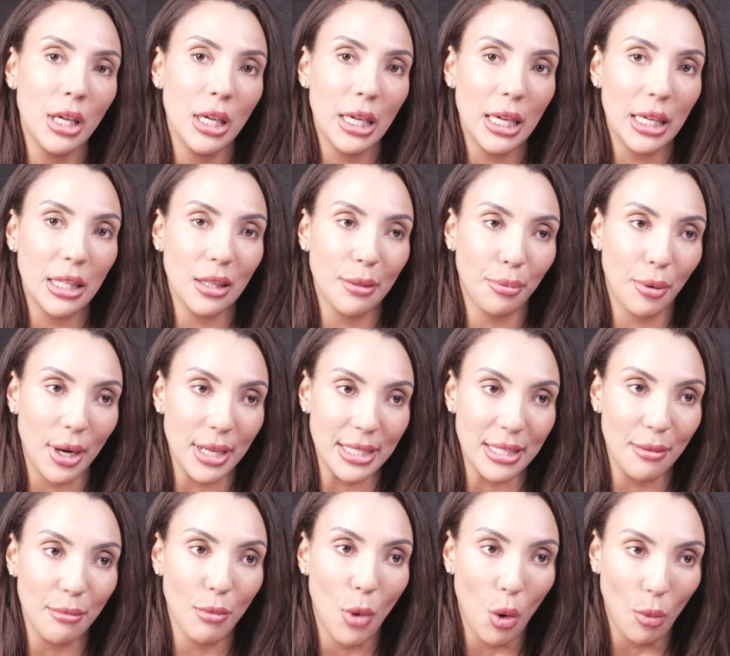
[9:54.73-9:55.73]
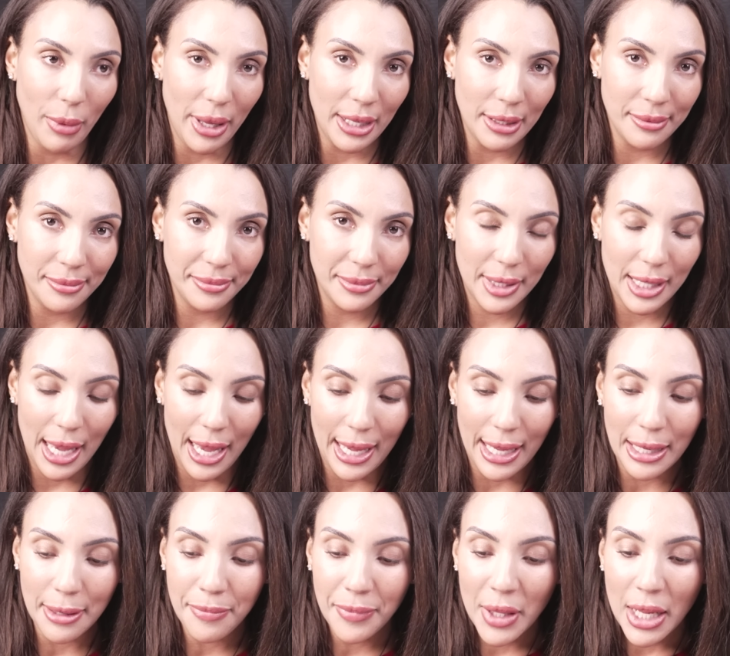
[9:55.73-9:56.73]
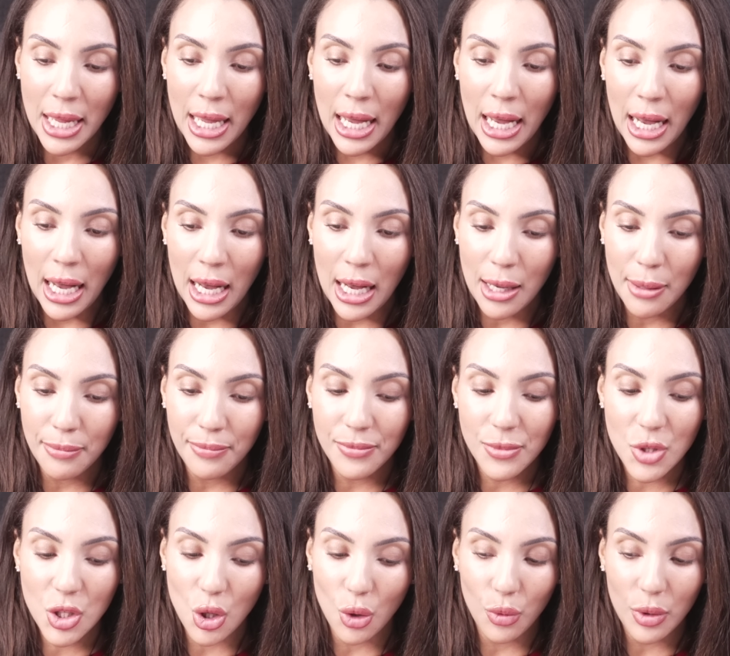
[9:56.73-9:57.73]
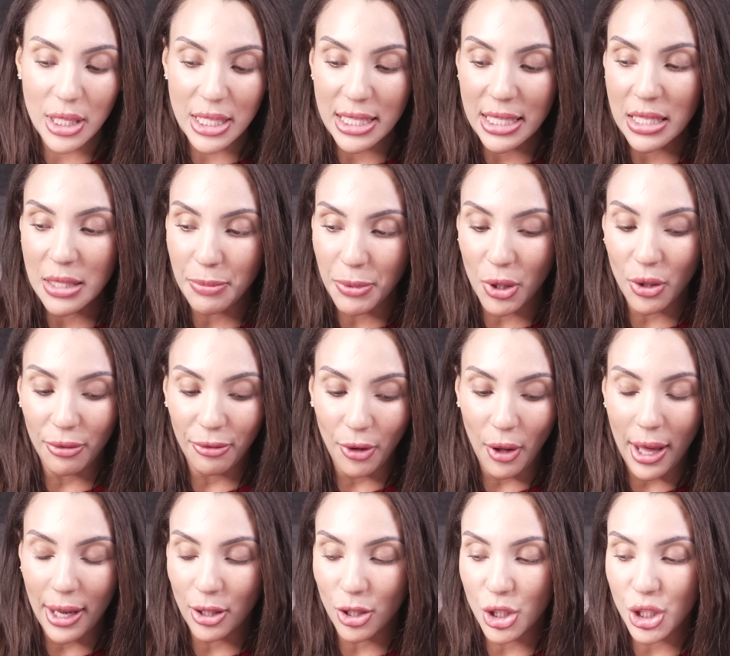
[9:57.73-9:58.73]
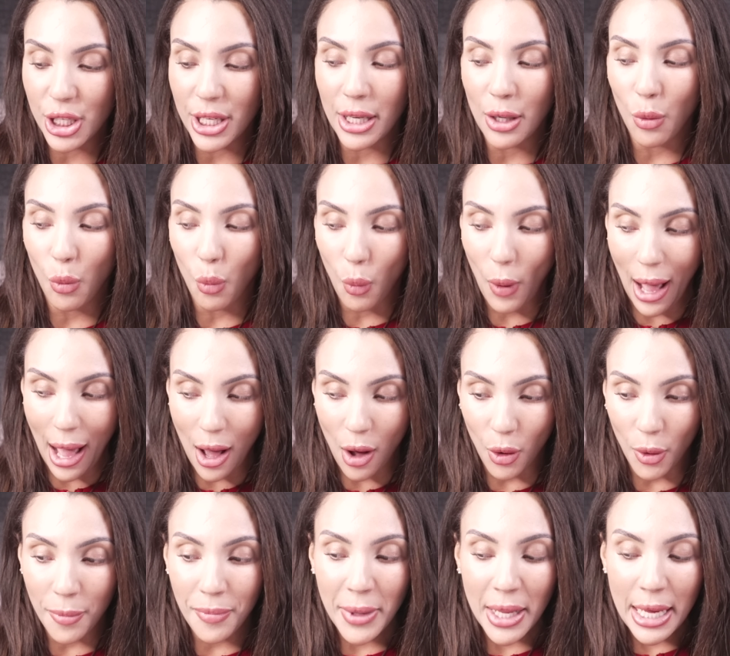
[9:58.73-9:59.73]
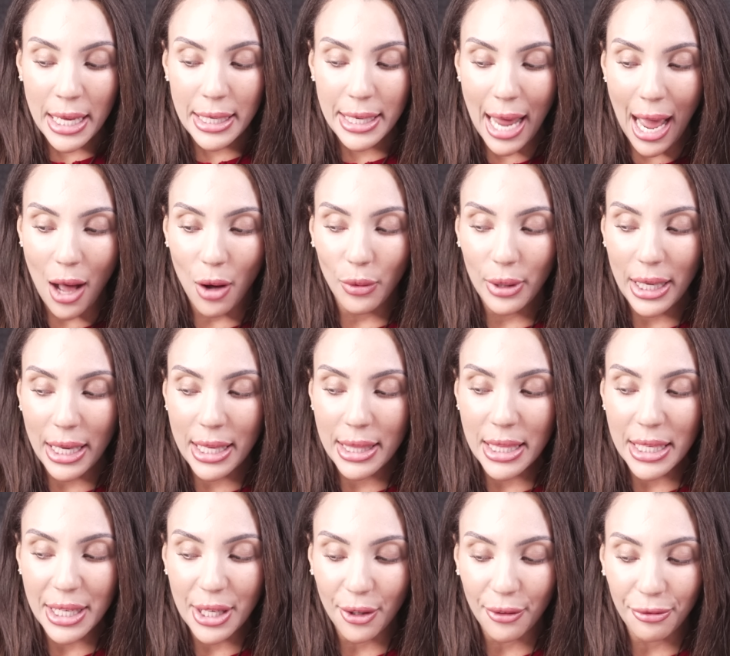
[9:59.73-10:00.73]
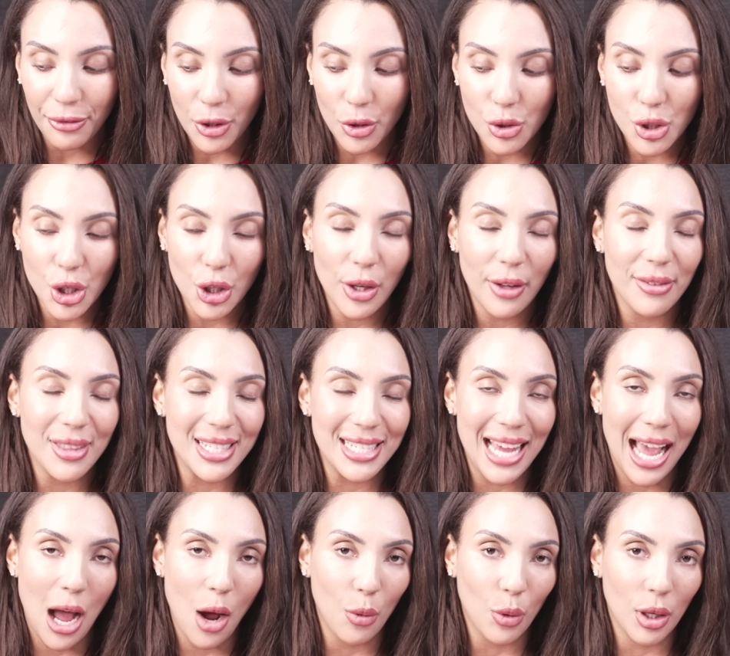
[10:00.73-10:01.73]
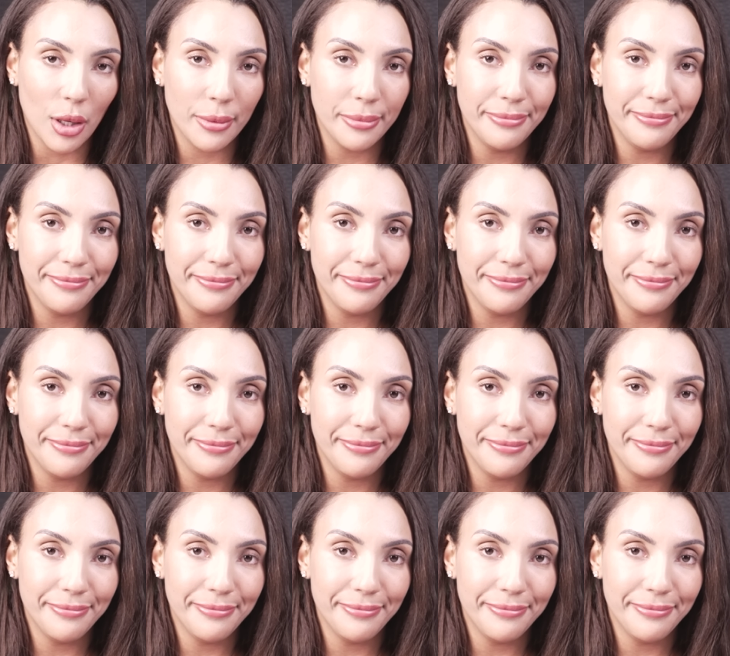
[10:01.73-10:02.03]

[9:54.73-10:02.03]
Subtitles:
in the present moment, Okay. So this is beautiful energy. Wow. Now, in the near future, you have the Tower.